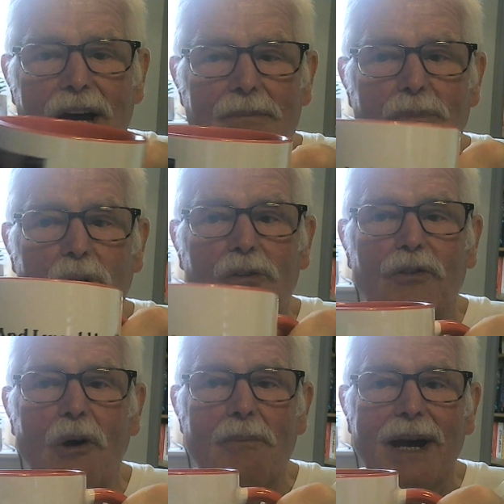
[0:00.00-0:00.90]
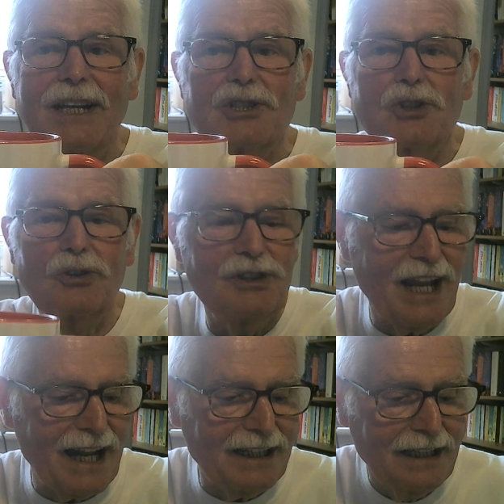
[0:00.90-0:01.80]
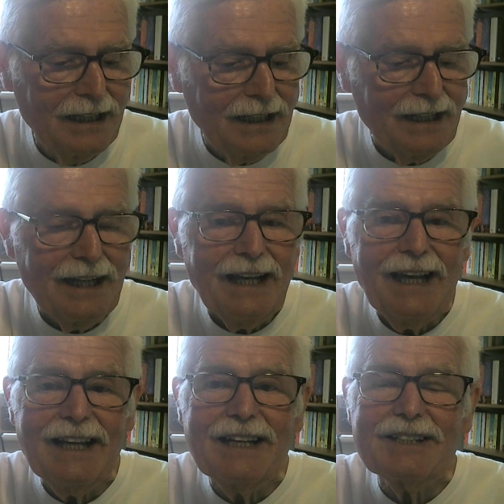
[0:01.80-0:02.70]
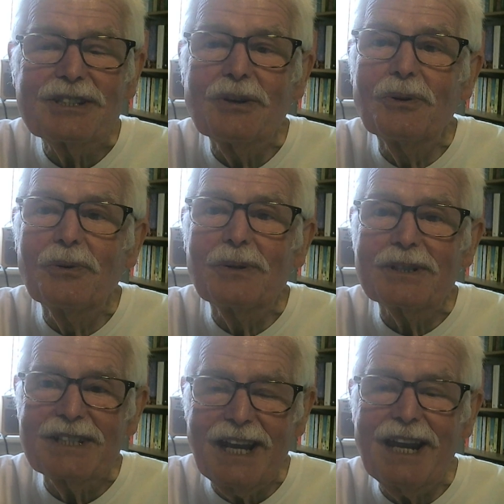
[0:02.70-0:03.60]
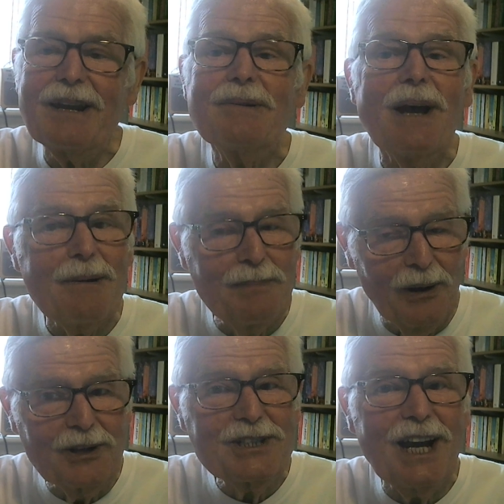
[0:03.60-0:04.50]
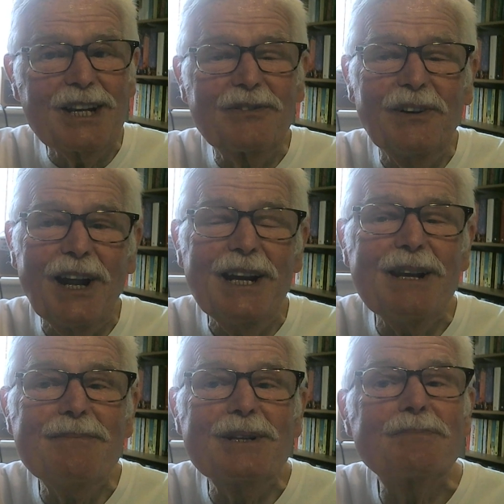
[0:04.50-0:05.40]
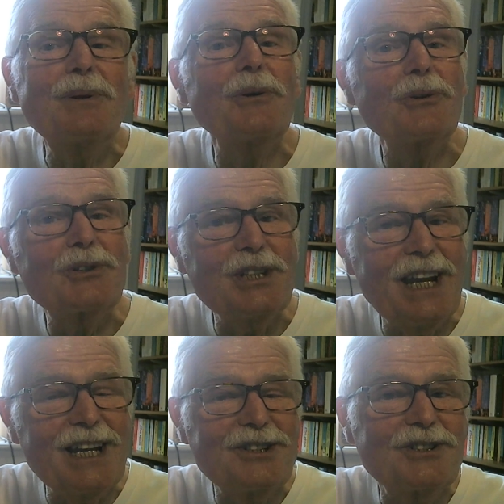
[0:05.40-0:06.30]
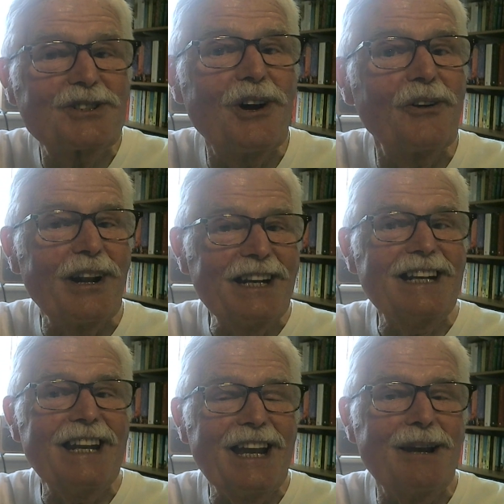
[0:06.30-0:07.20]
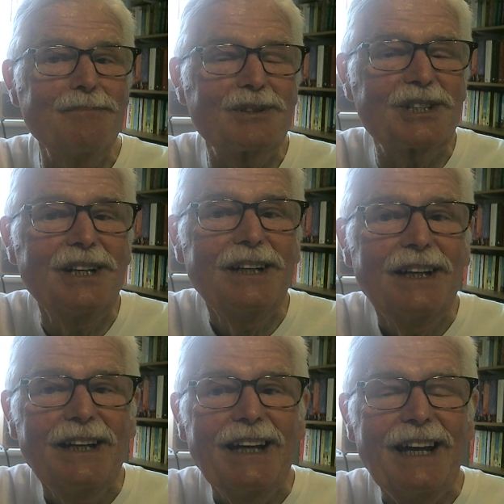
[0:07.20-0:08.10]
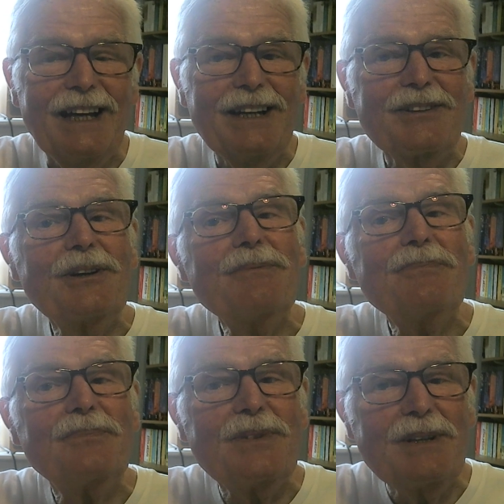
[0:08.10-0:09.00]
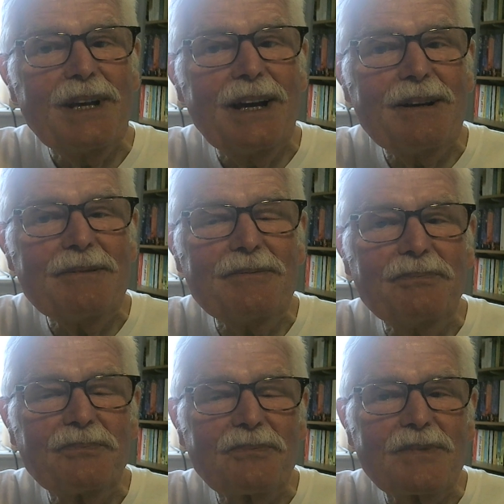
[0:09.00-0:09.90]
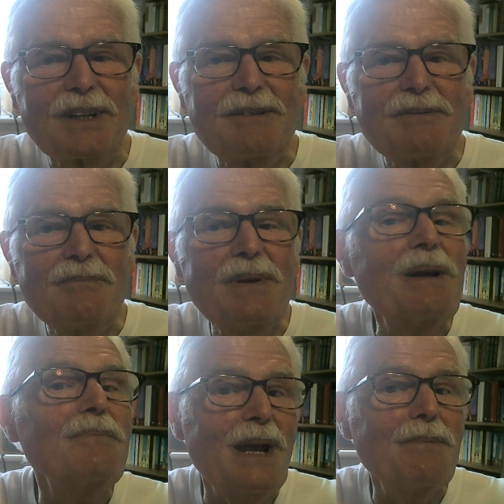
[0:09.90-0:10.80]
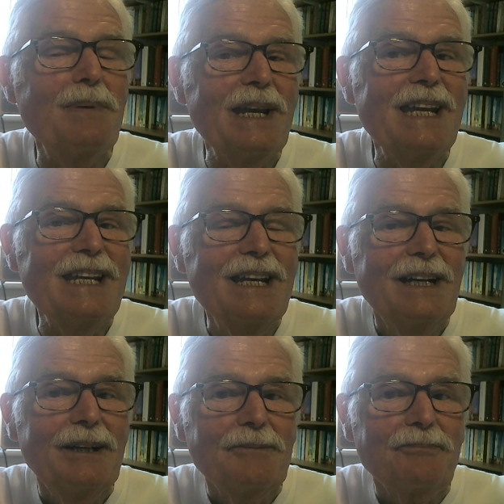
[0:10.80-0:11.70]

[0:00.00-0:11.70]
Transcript: uh, mug from my son Dan uh, to say I apologise for any mispronunciations or any names uh, that um, may, may be